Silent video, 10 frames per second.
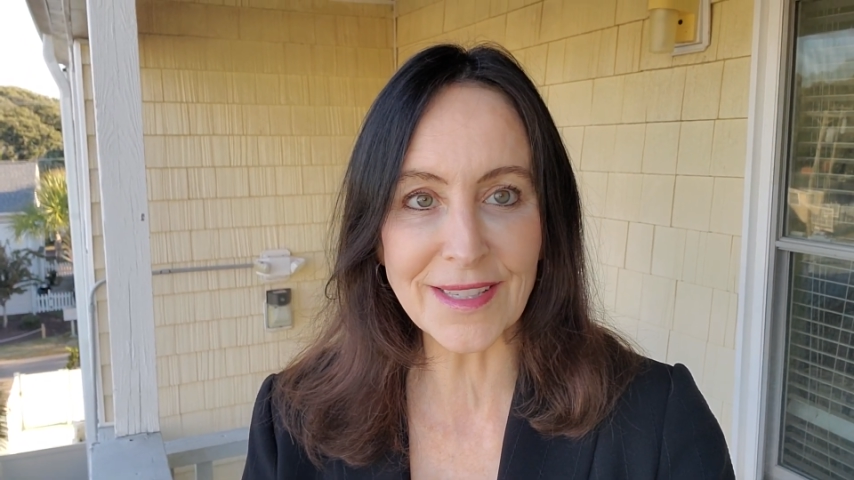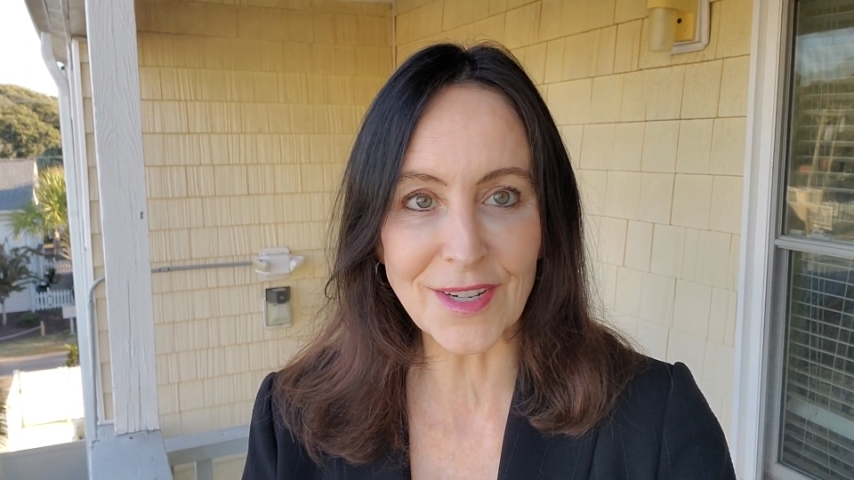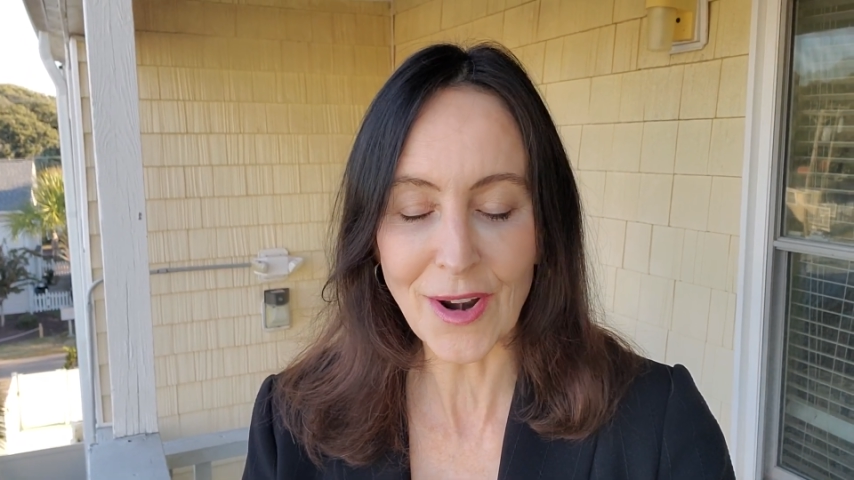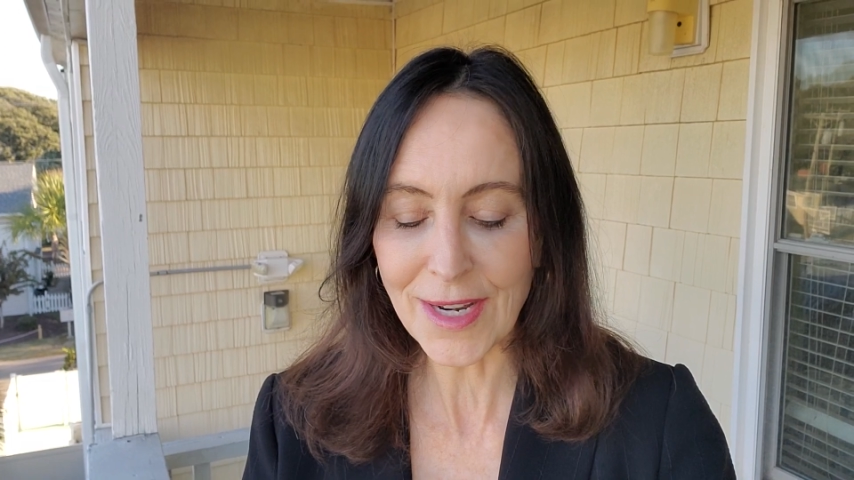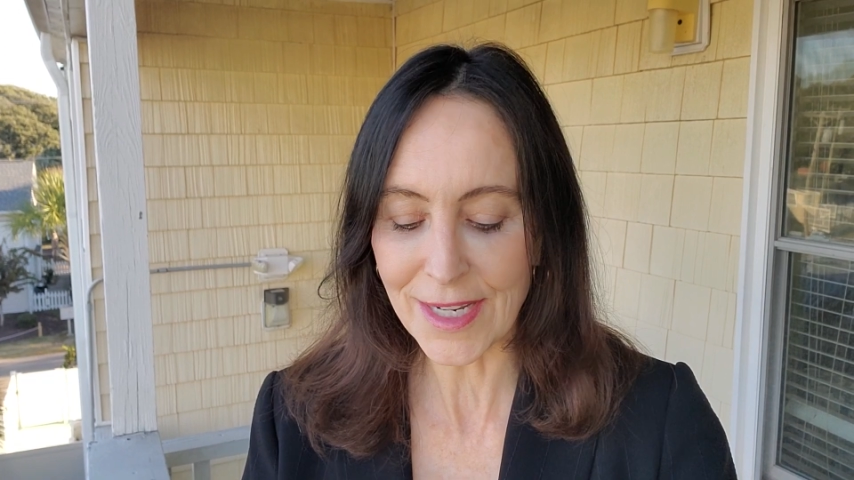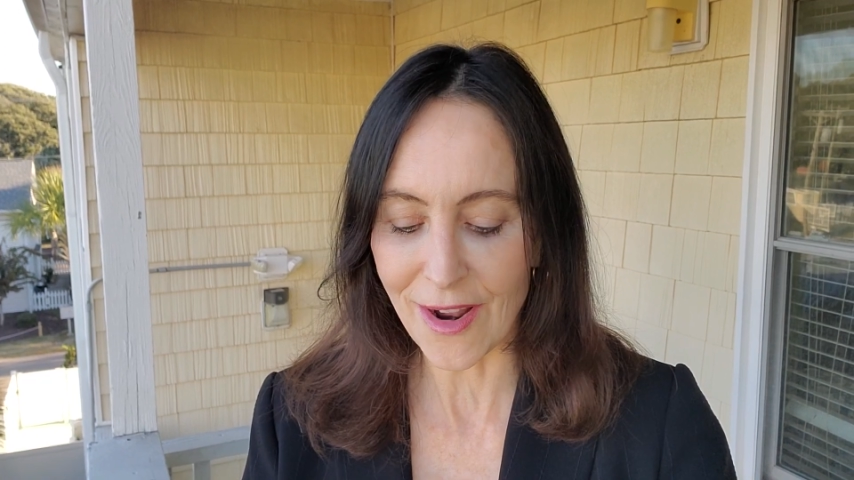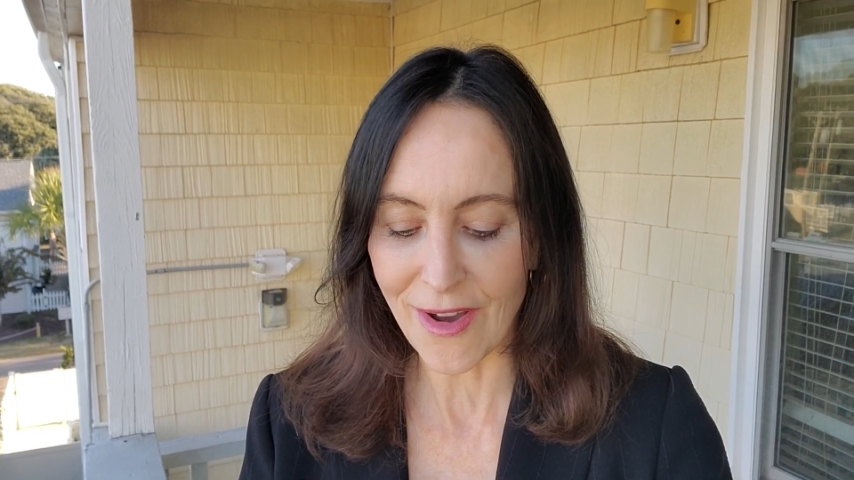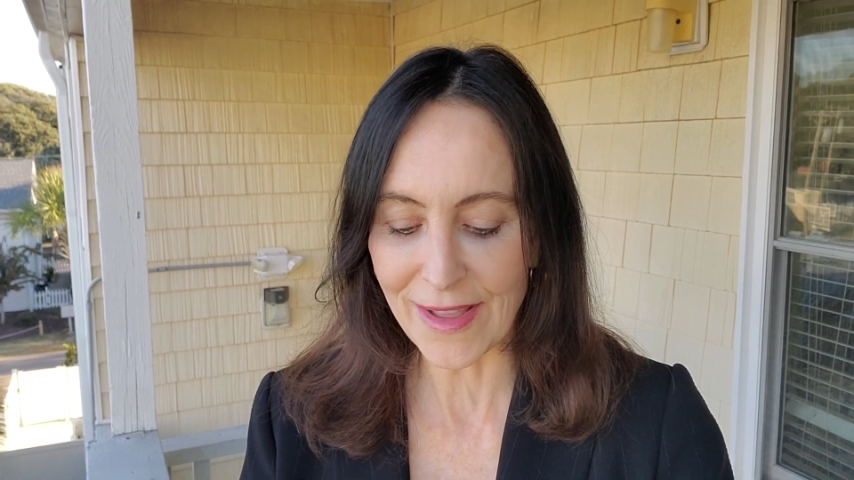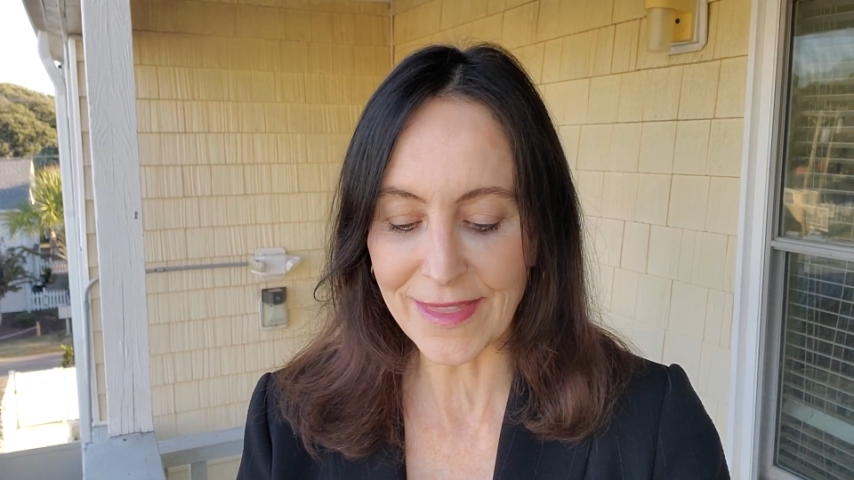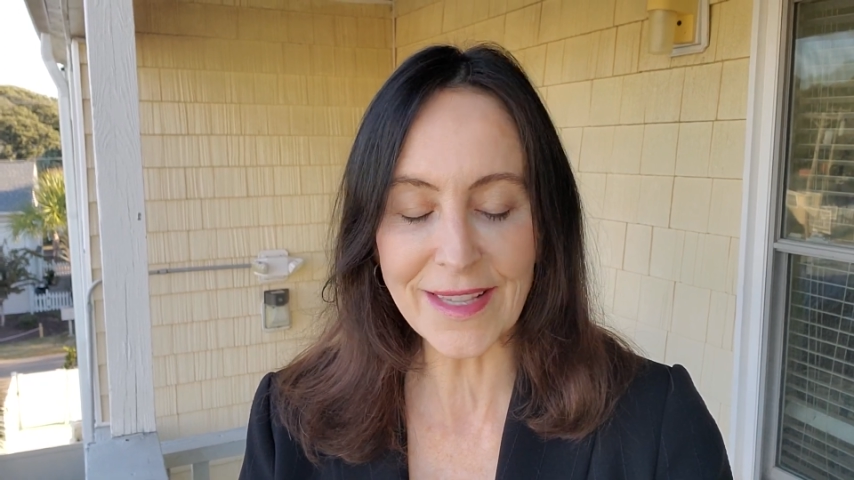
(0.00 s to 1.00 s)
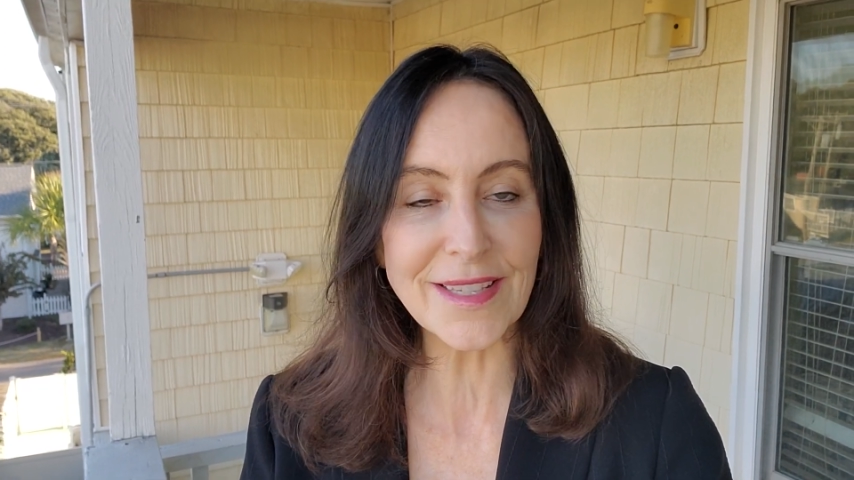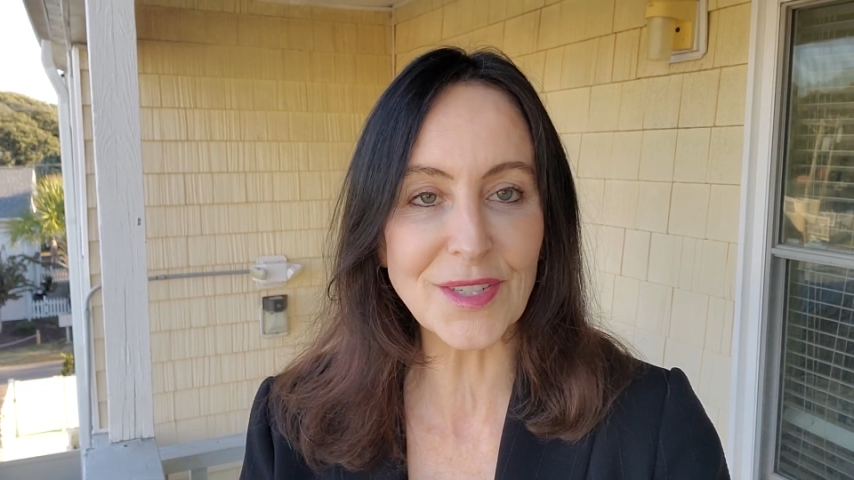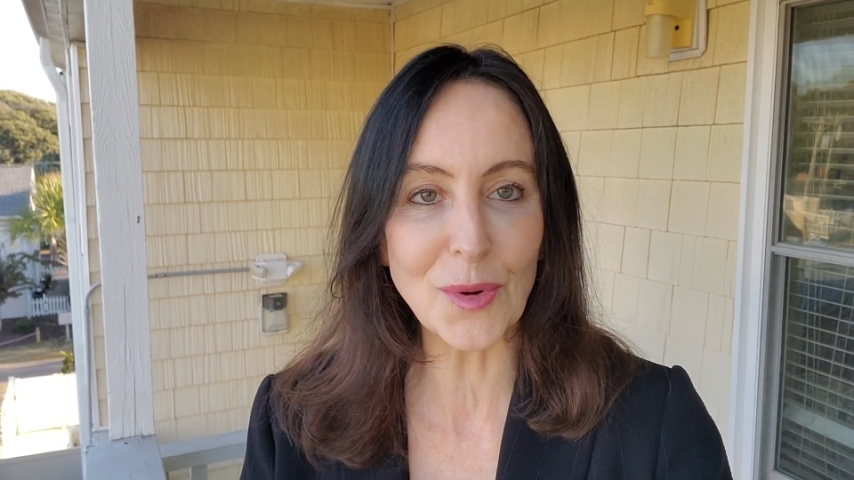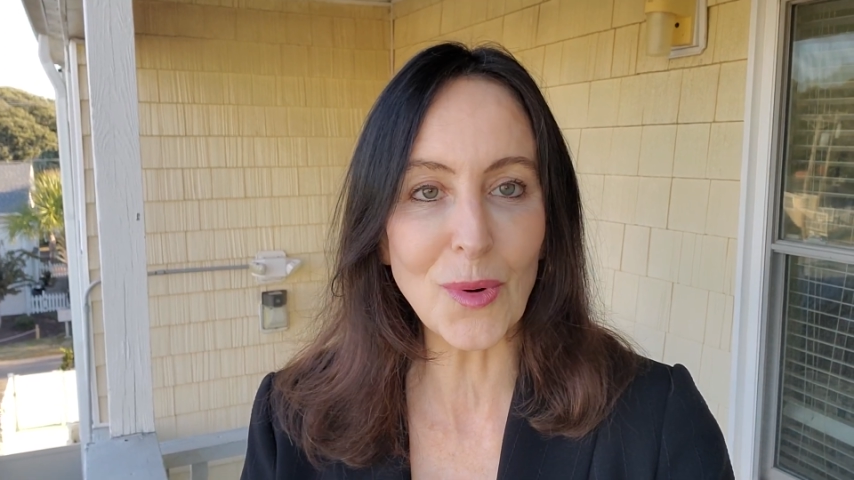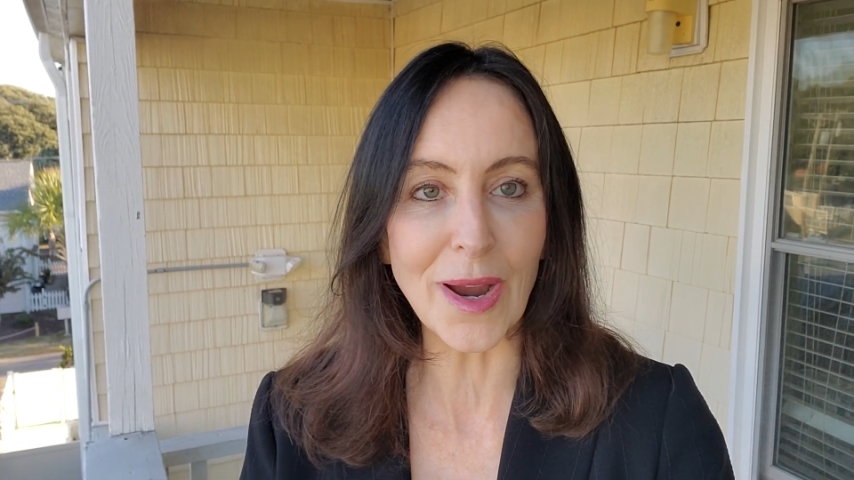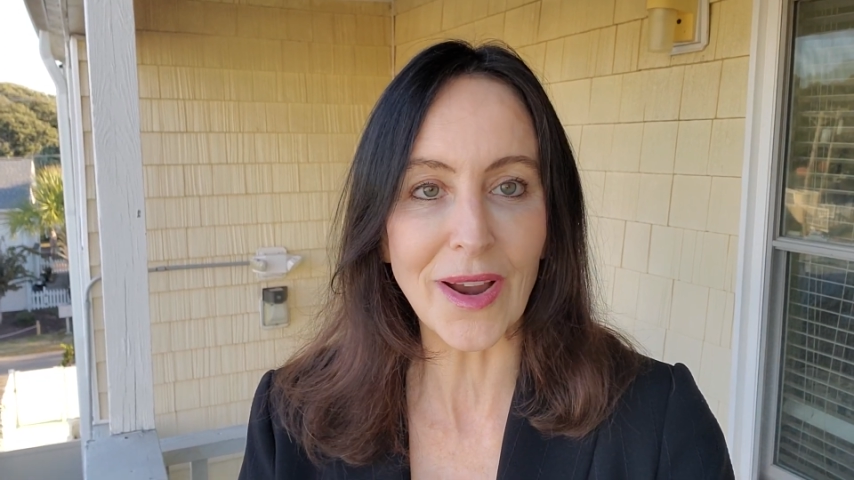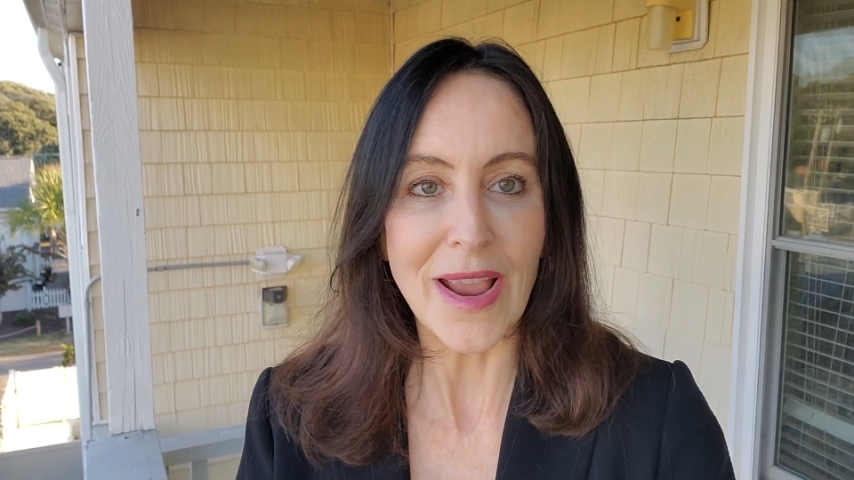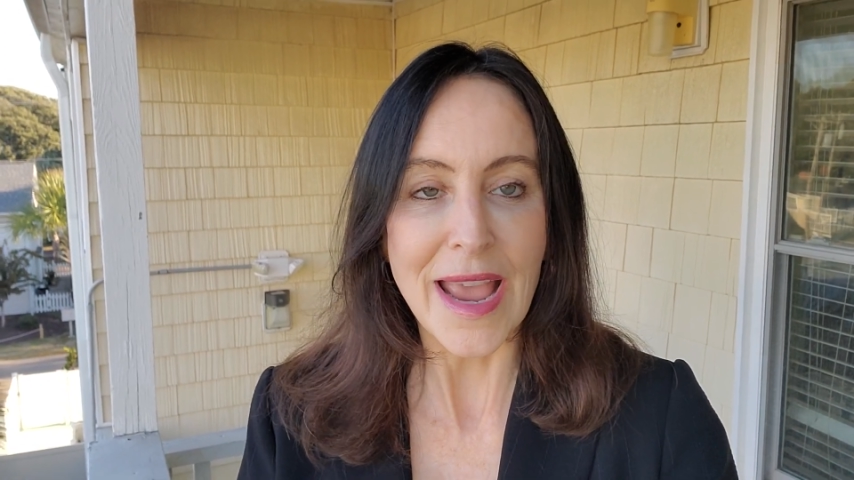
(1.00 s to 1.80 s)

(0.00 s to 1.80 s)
started on this tour.